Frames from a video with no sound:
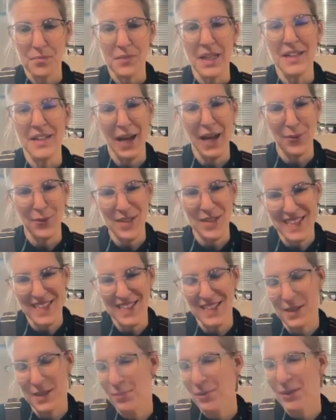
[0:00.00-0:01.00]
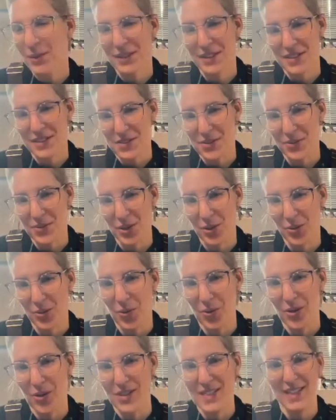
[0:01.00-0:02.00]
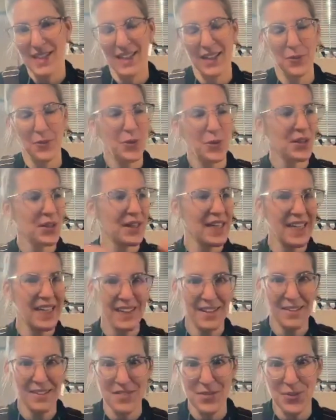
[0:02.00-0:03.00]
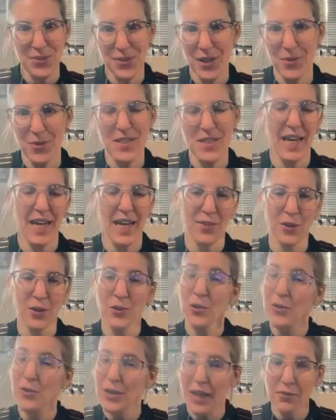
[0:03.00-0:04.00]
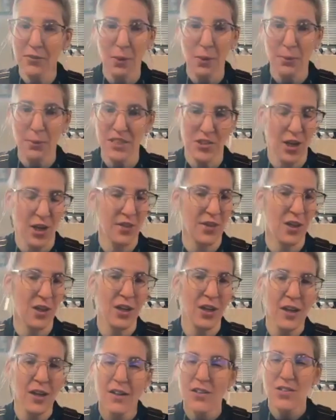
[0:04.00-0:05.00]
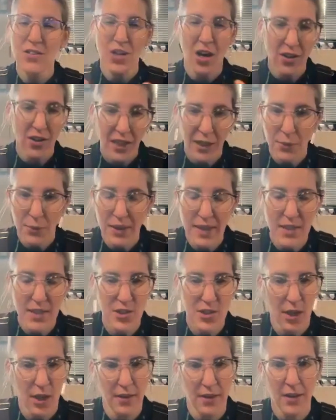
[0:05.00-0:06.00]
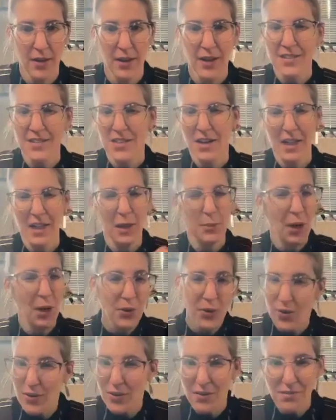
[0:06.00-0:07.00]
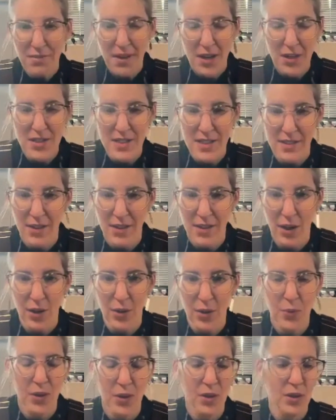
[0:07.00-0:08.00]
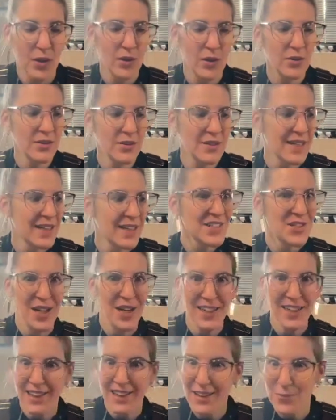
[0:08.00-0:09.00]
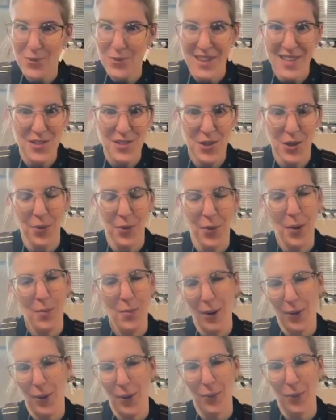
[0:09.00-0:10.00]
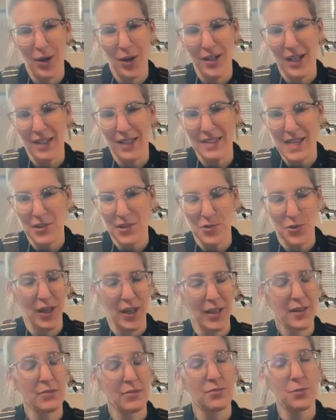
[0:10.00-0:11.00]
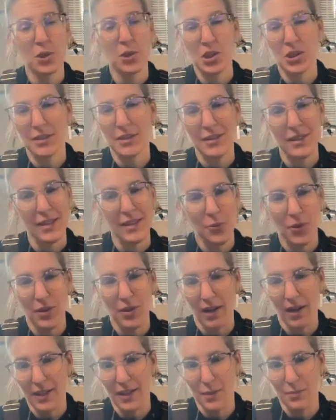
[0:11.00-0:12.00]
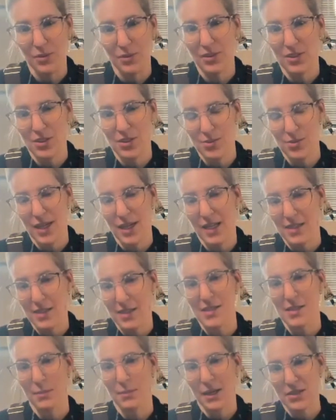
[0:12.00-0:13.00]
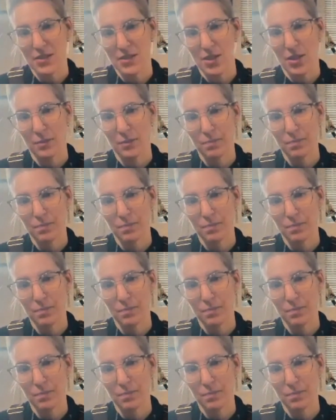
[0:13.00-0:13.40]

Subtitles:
Now, this is typically a studio course, and we're in studio together, learning from each other, talking with each other, talking about current affairs in the art world, checking in with each other about our work, etc. And unfortunately, we're not able to do that this semester.